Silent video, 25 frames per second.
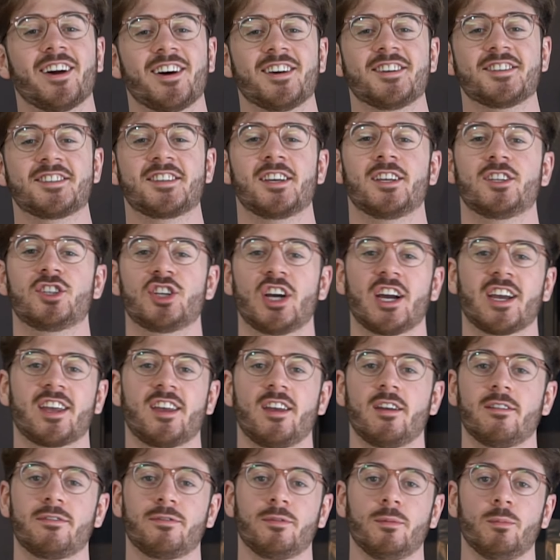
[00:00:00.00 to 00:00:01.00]
guys, Jack
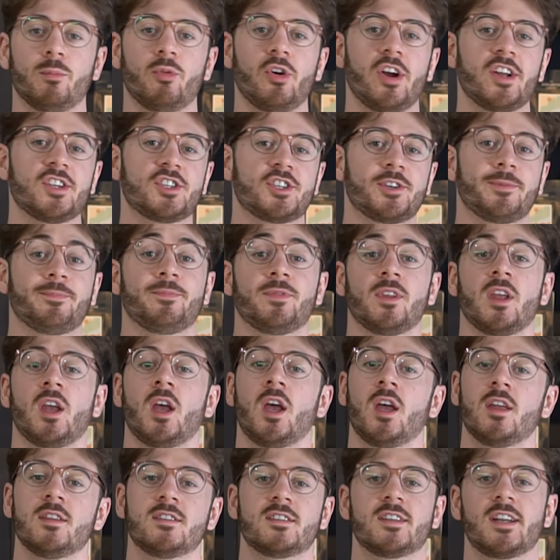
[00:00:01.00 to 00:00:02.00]
here from Bridge.
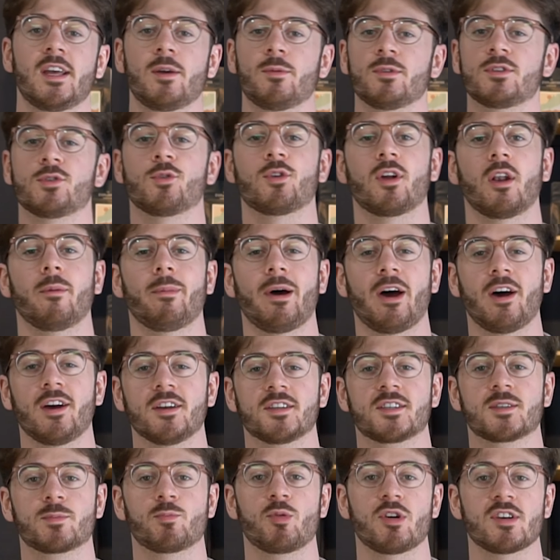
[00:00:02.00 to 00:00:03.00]
Today we're talking about
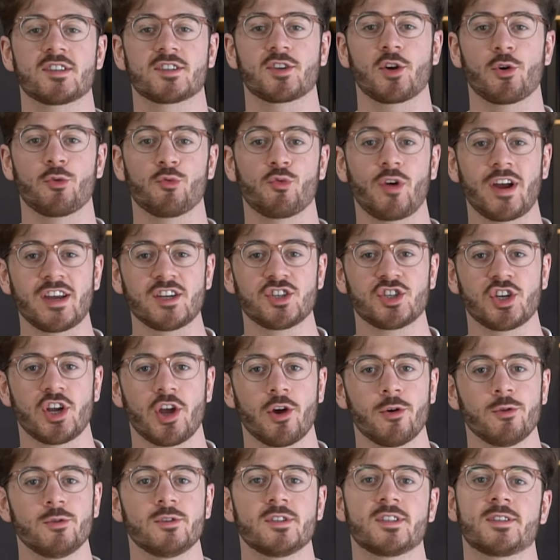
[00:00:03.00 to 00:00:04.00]
espresso
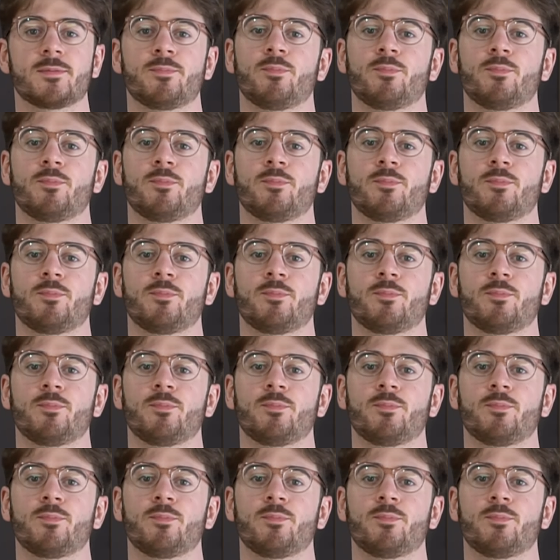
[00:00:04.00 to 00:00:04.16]
ratios.